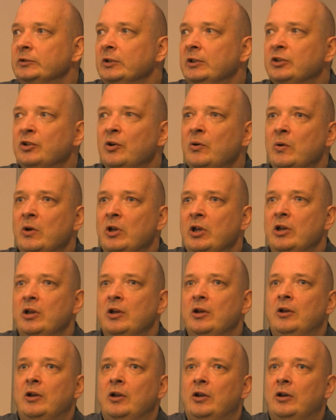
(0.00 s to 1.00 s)
So
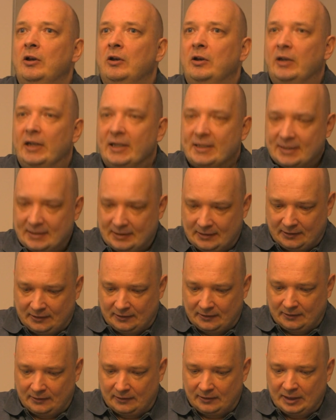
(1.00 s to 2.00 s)
let's
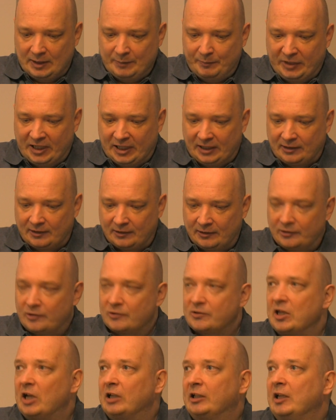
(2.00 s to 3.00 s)
repeat the
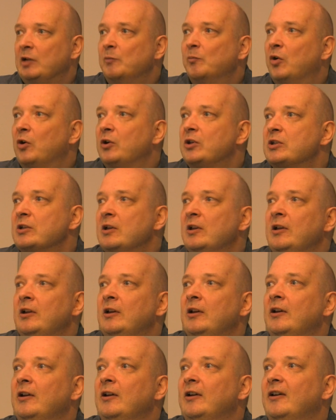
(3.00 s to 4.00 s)
starting points.
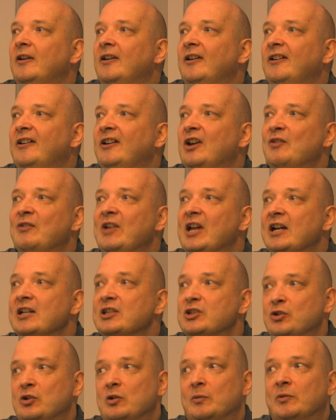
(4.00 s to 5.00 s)
Now we
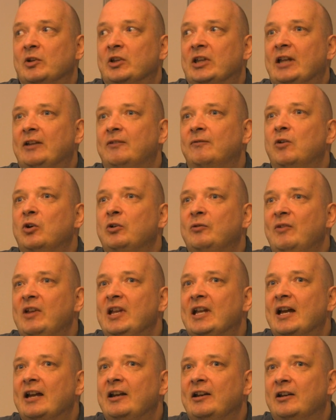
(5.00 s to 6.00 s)
assume that what we
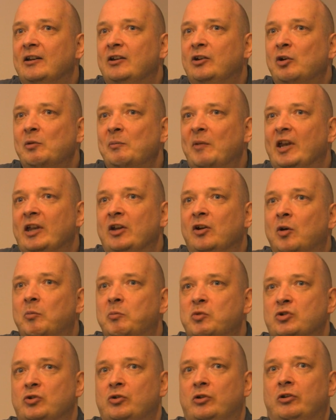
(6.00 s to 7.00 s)
can normally
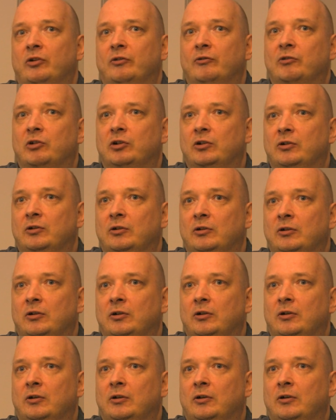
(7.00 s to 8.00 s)
observe
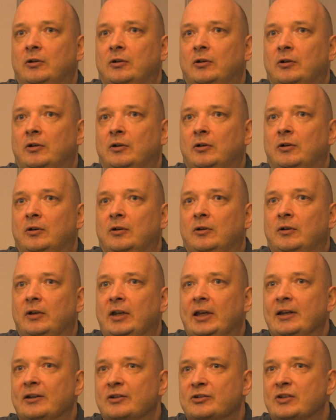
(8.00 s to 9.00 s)

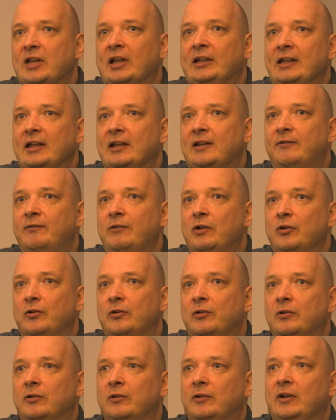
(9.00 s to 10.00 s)
in a static
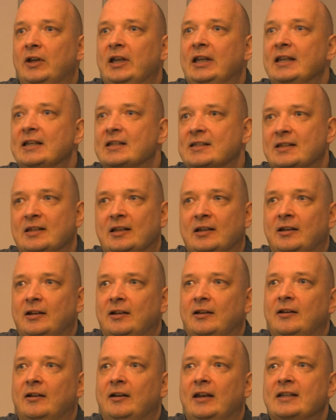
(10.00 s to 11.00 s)
view, it is,
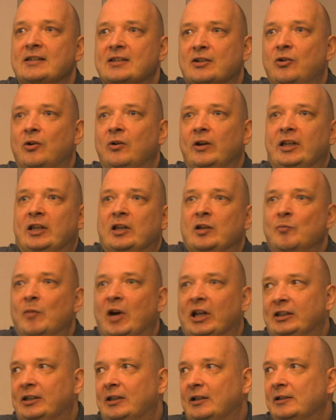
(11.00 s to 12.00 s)
let's call it
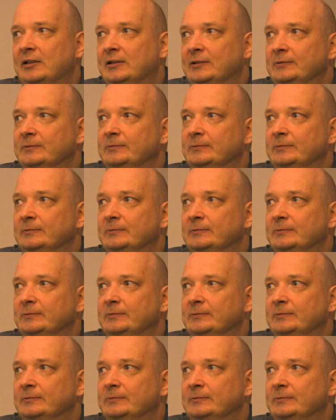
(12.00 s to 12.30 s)
matter.